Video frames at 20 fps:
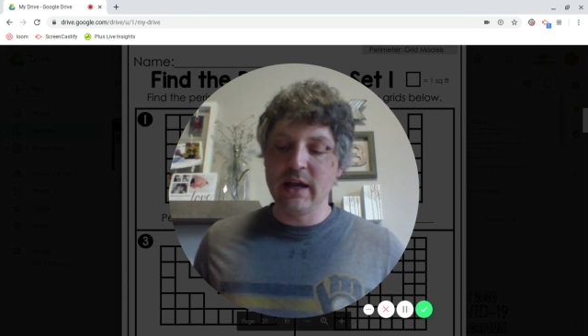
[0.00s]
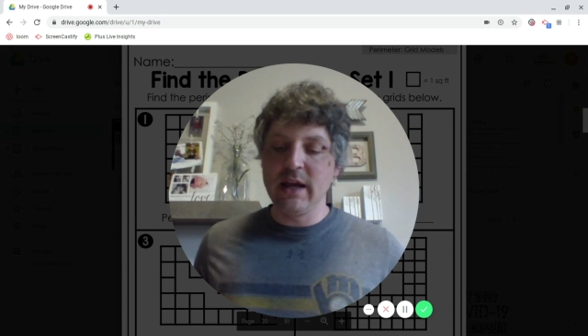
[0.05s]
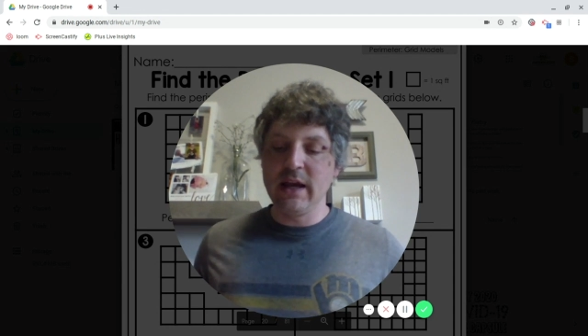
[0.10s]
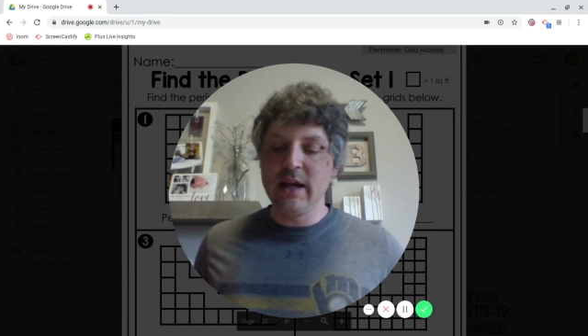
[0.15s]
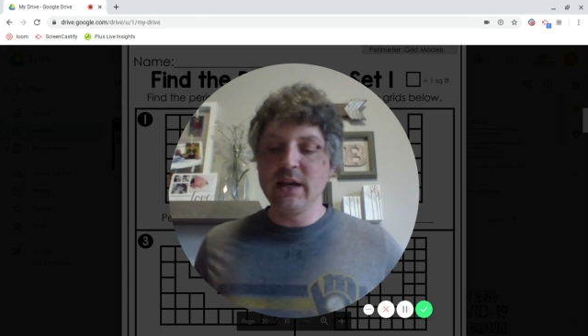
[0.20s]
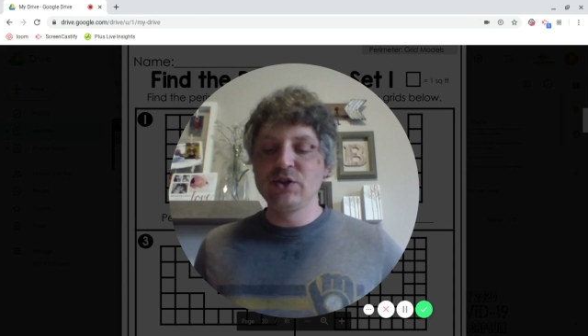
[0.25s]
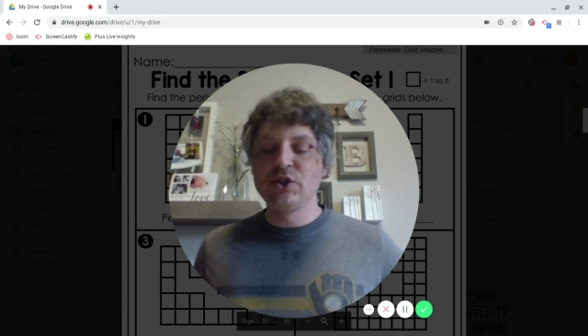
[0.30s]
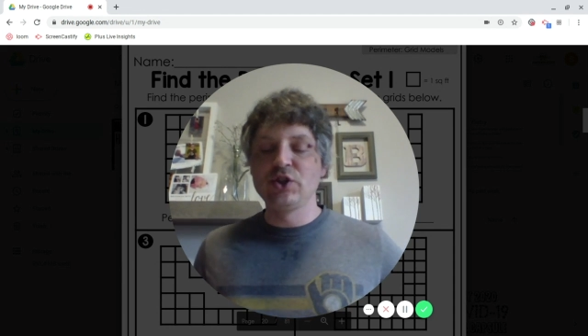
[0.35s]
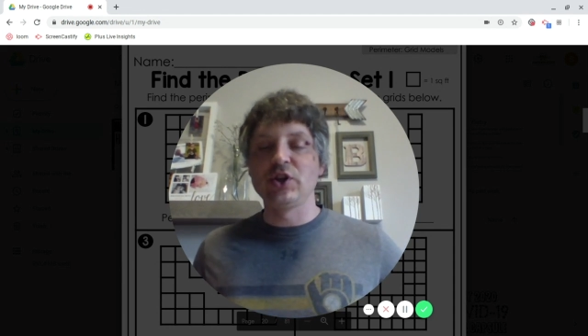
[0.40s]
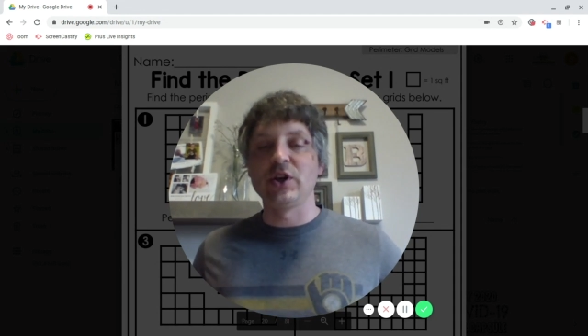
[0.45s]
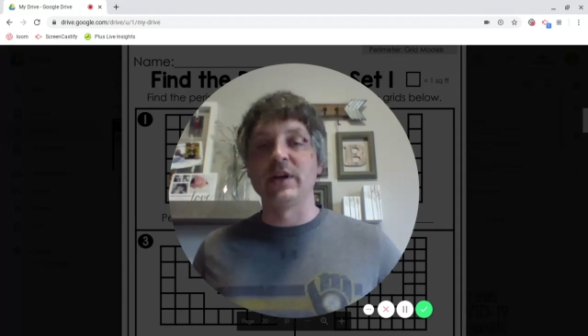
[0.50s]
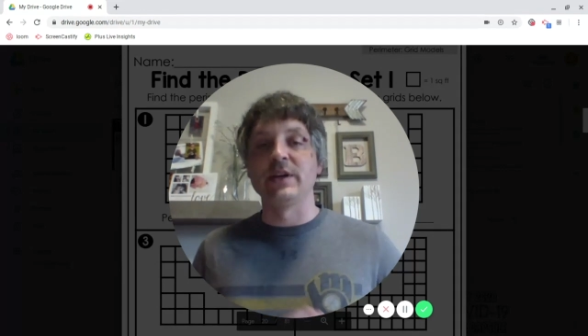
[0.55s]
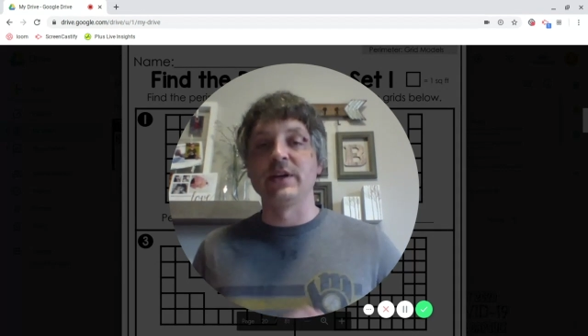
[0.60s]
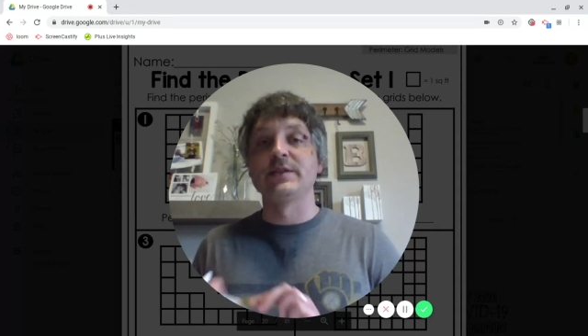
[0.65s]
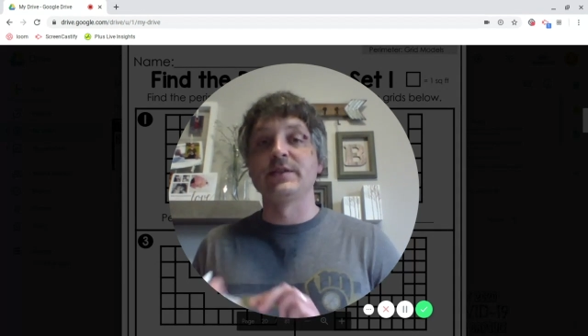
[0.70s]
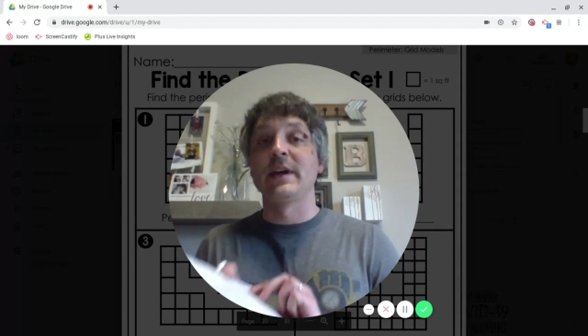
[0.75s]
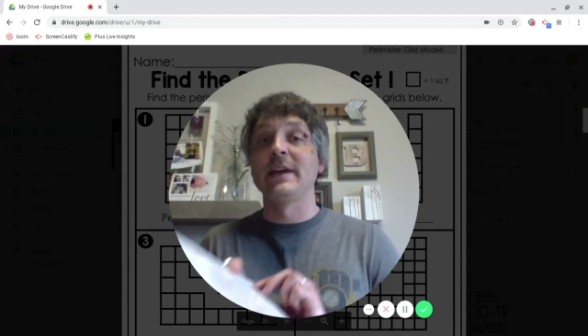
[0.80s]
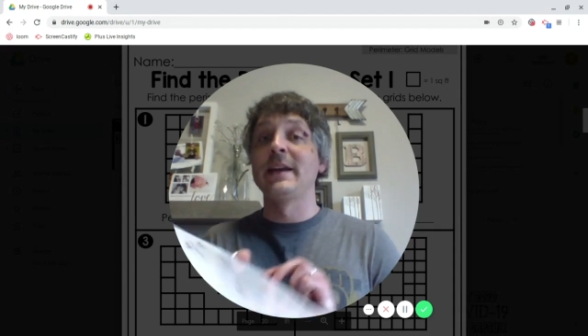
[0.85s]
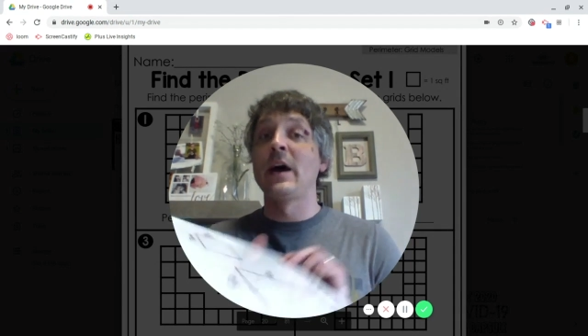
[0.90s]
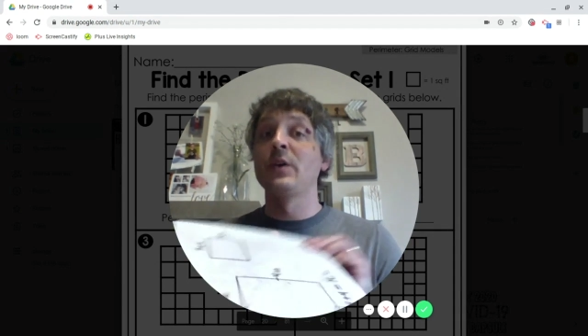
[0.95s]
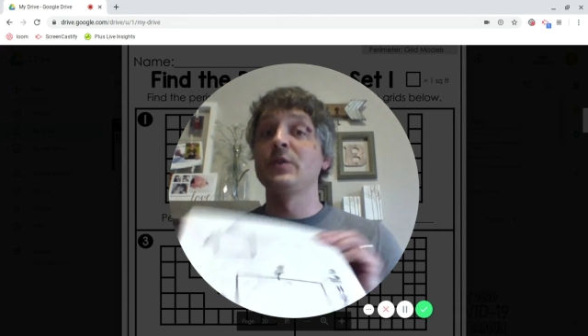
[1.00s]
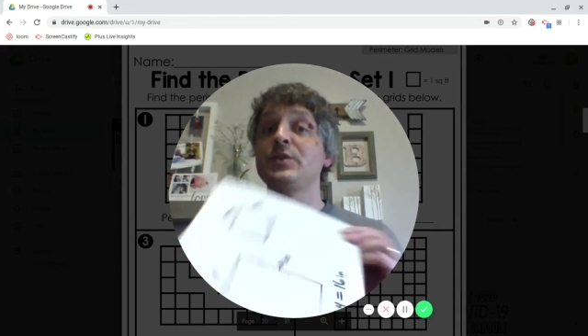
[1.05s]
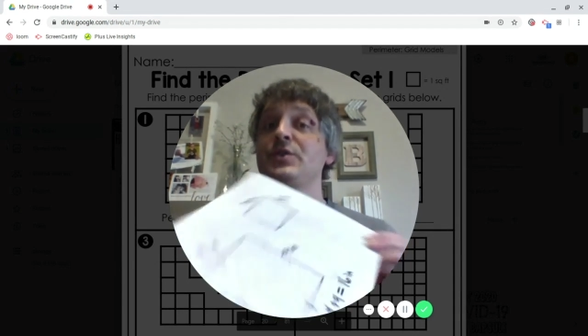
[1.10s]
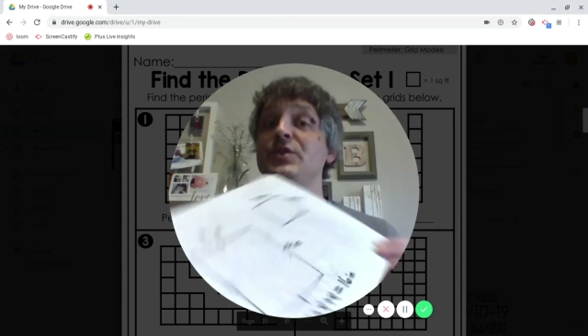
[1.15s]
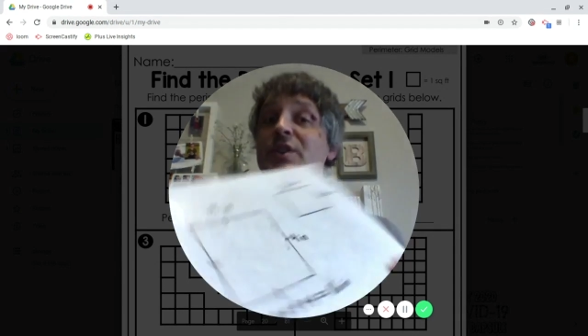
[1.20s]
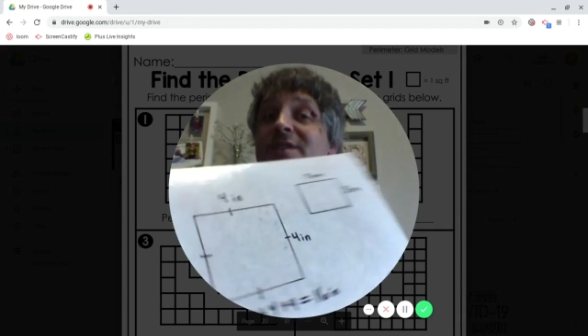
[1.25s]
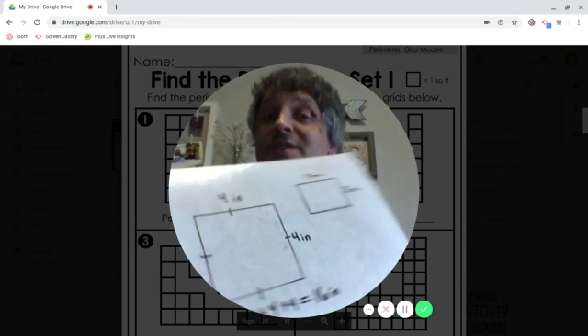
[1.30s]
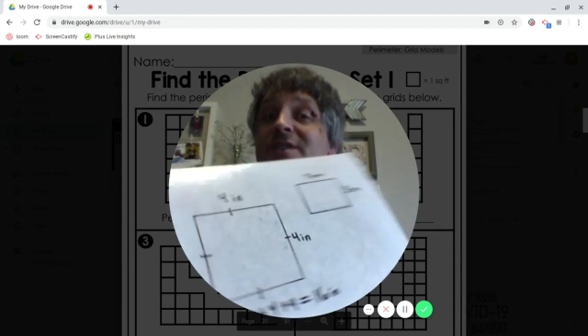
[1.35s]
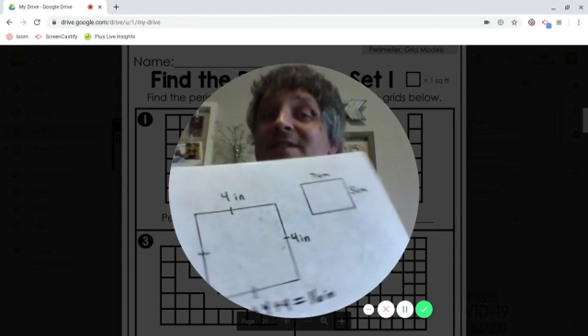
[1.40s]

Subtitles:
And now it's just